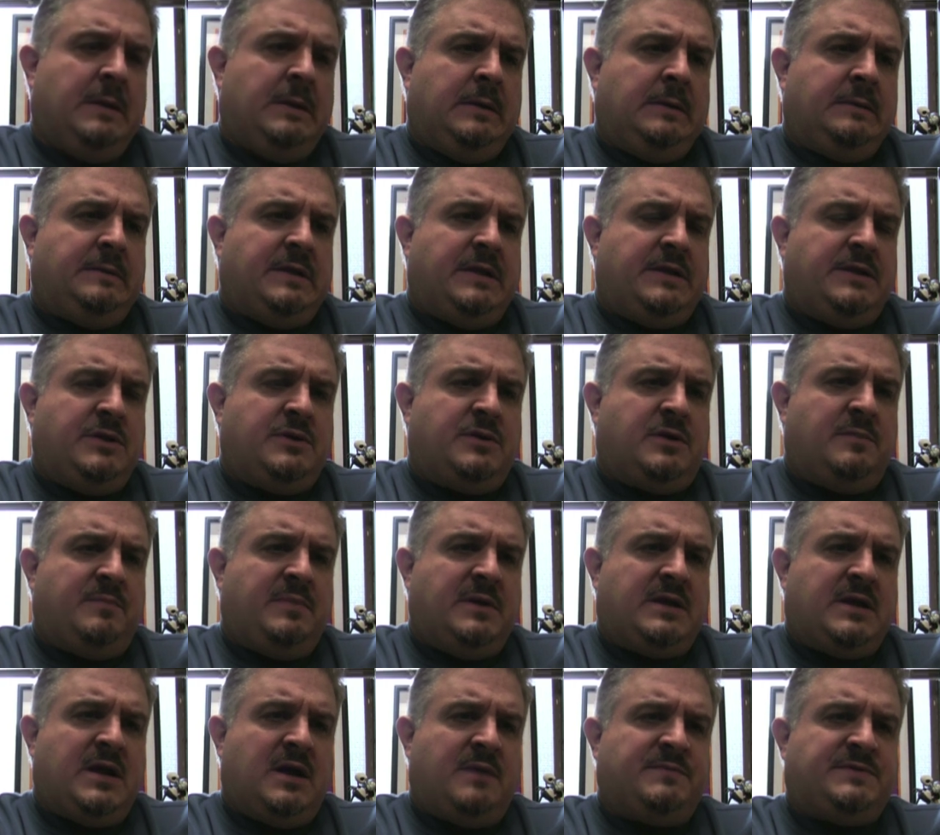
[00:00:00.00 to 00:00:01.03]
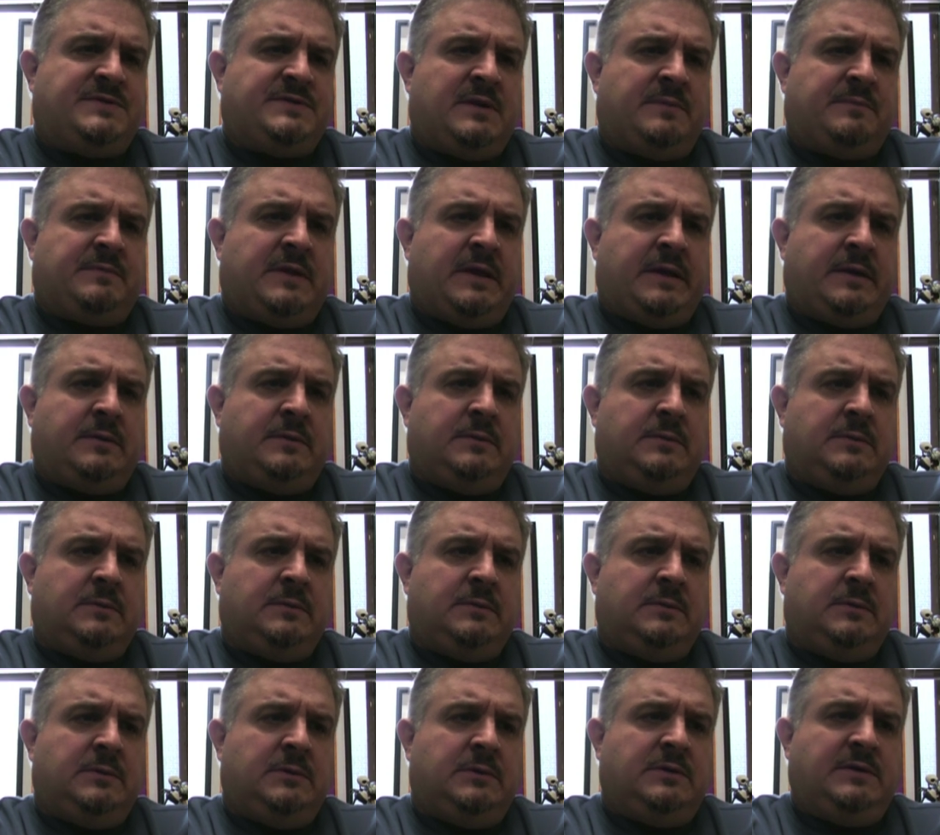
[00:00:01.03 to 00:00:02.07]
that you could become something
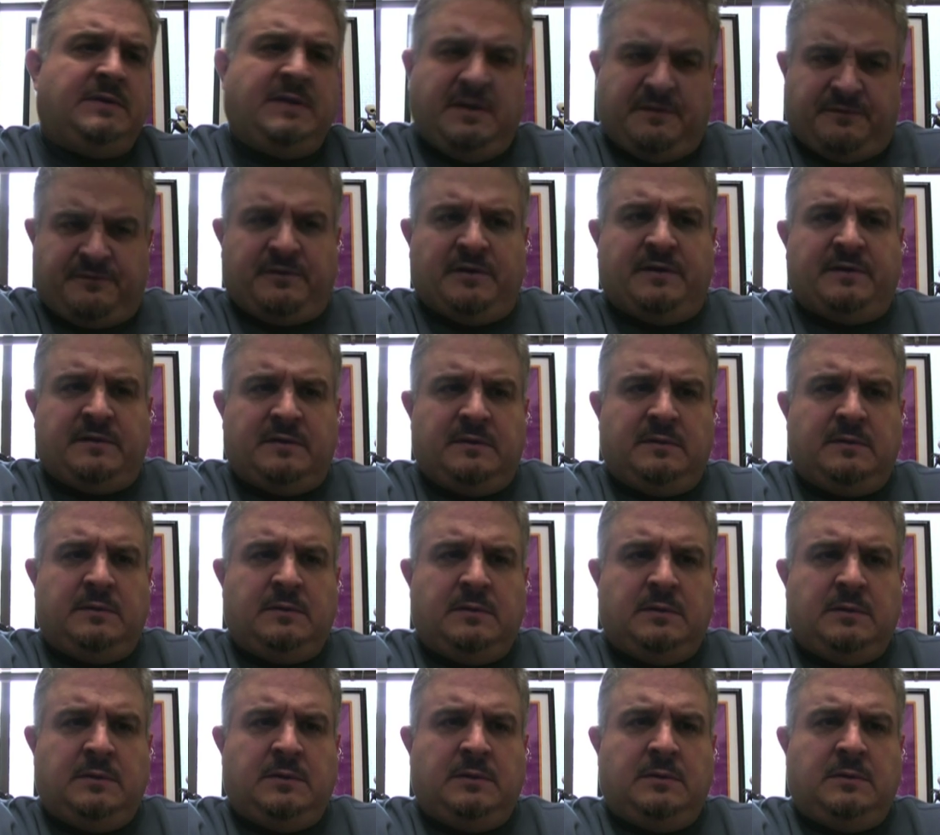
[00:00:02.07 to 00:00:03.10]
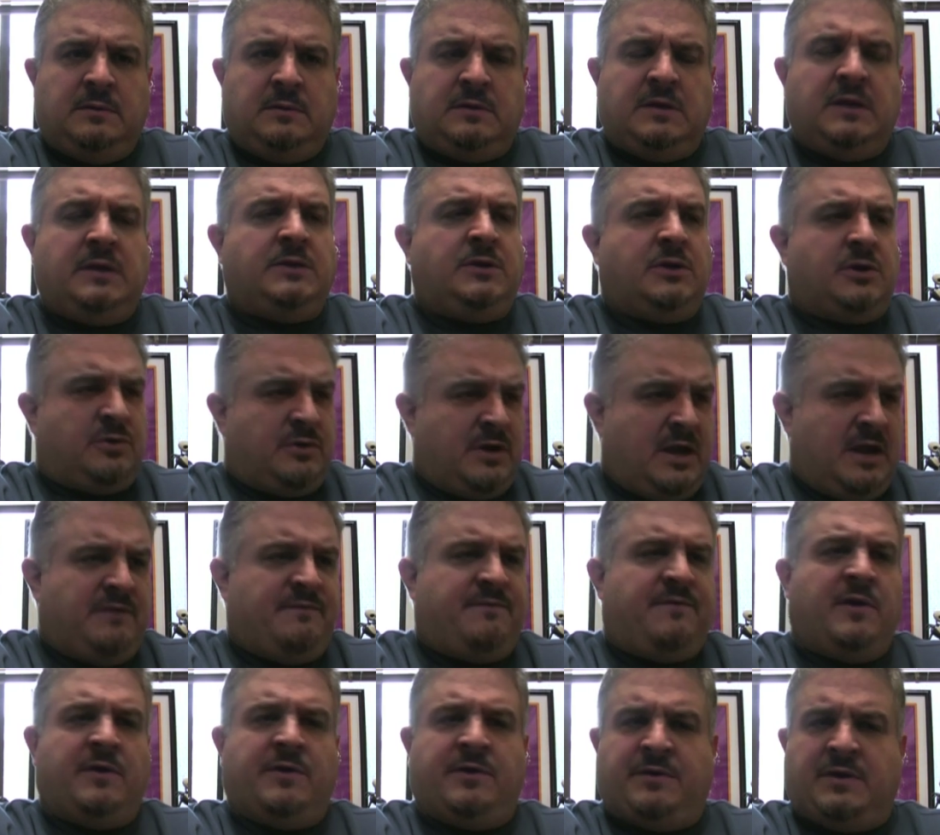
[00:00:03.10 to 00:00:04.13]
different than your
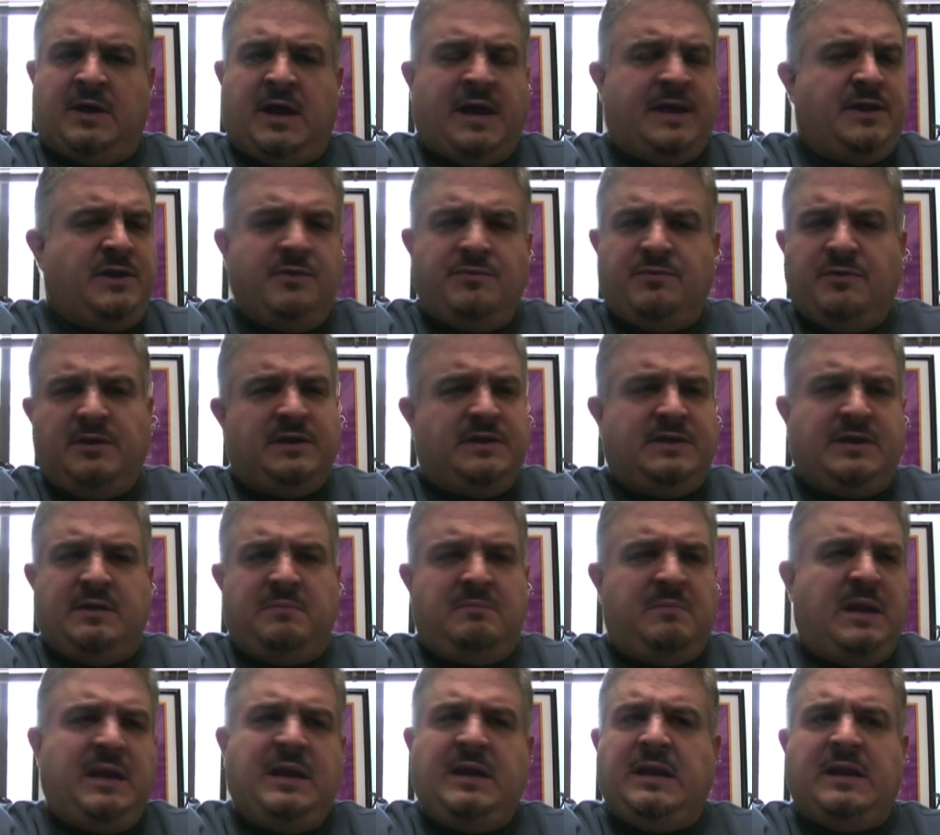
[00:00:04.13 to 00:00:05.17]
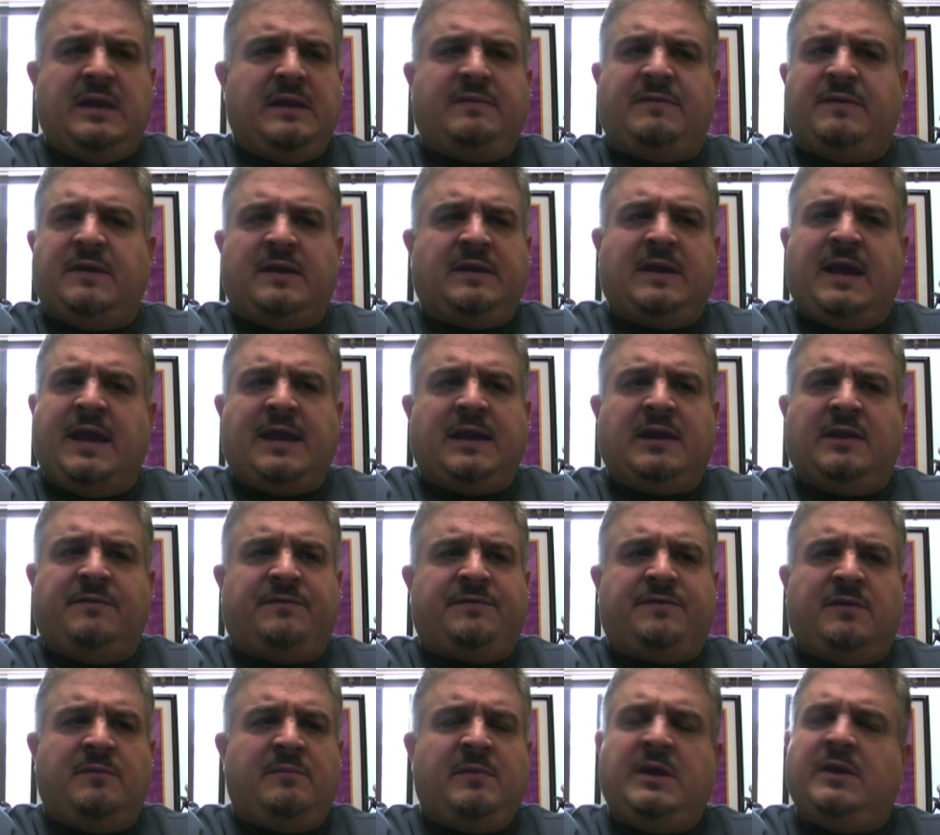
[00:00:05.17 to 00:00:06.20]
grandfather and I. And you really didn't mean anything negative
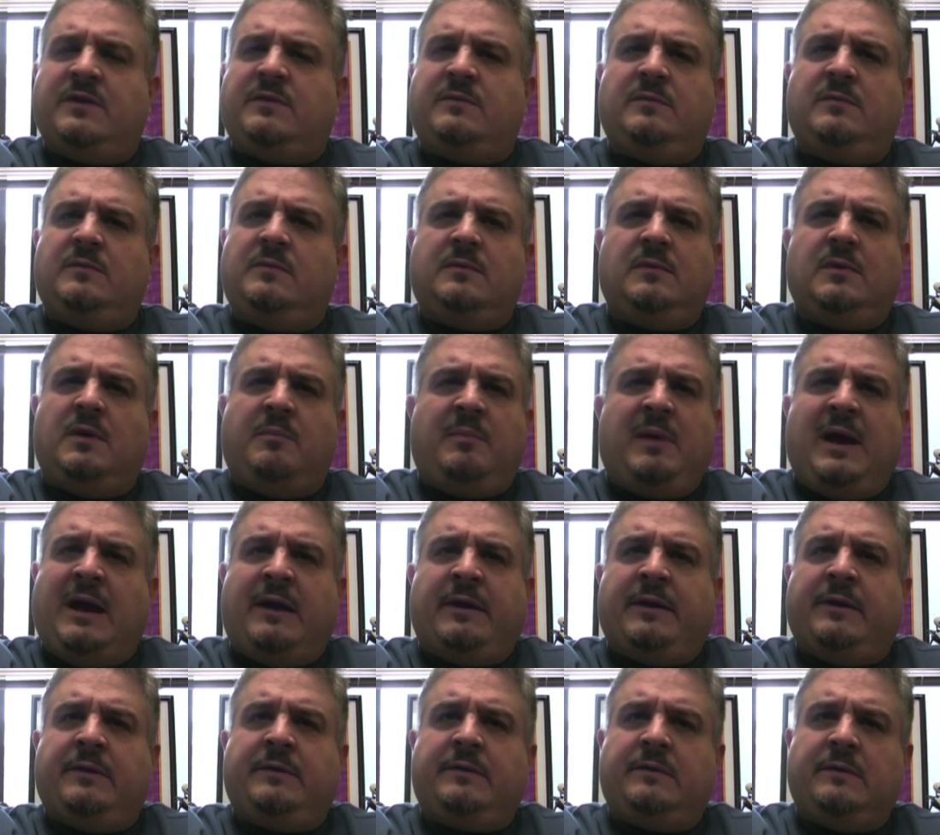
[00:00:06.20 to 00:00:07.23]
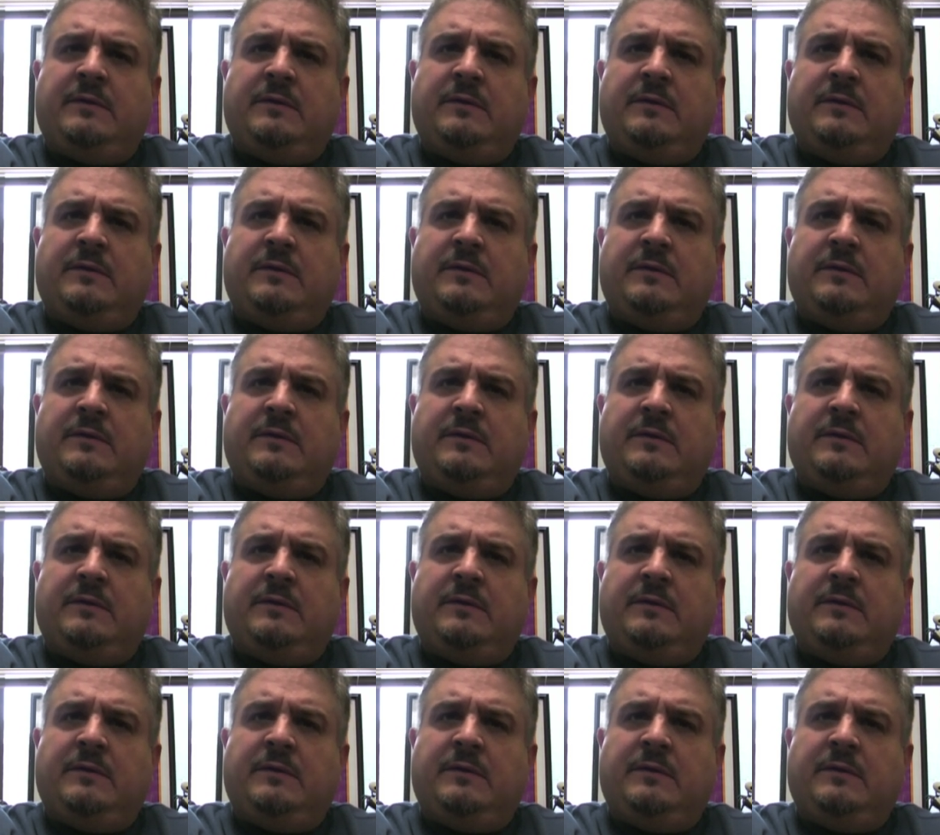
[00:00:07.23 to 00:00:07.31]
to me about it.